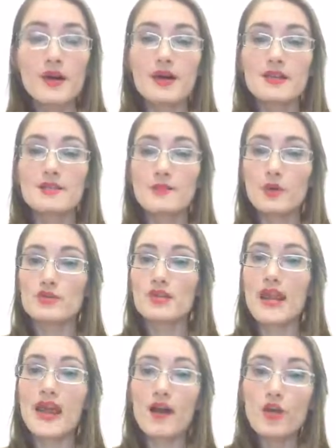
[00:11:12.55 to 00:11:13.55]
supposed
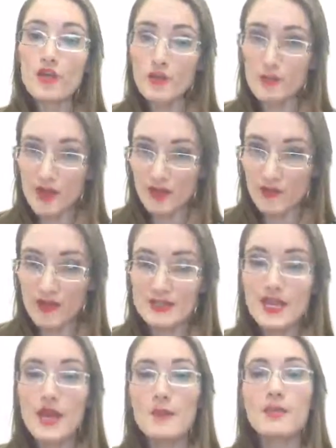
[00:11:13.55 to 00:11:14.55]
health benefits,
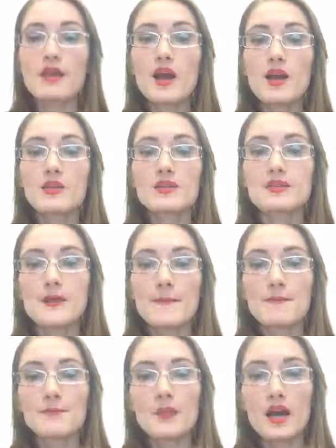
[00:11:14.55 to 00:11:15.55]
because
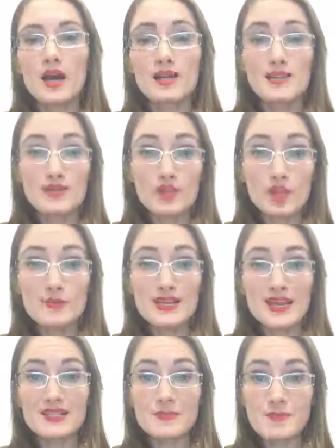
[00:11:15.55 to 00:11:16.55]

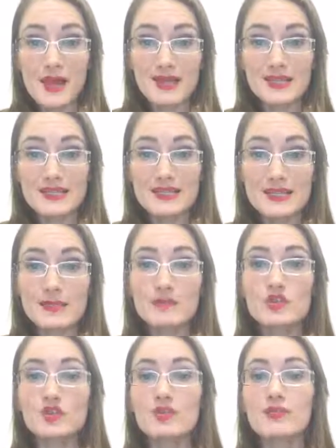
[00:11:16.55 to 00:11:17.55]
circumcised men seem
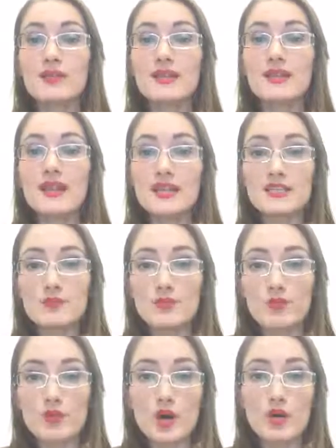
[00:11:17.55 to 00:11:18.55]
to be less
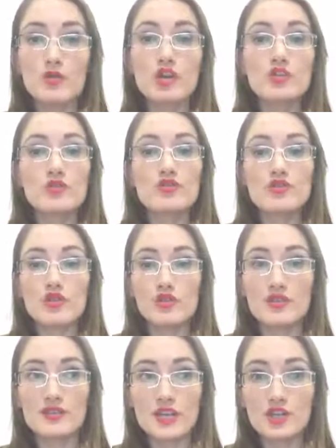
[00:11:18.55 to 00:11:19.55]
prone to
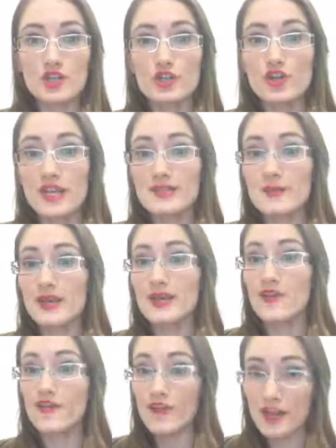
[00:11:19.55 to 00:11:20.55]
certain sexually transmitted
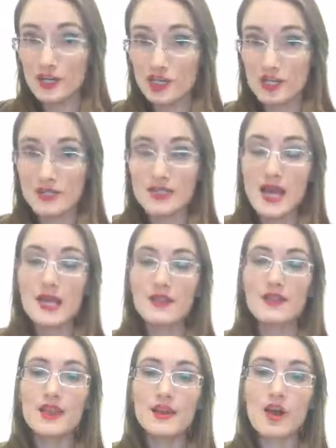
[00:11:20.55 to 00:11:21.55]
infections
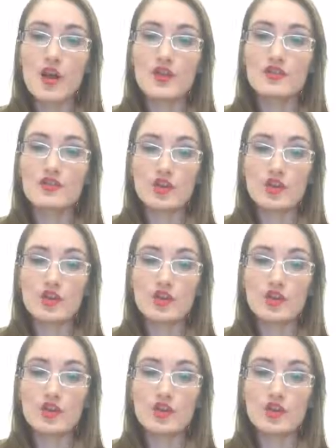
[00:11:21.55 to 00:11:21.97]
than are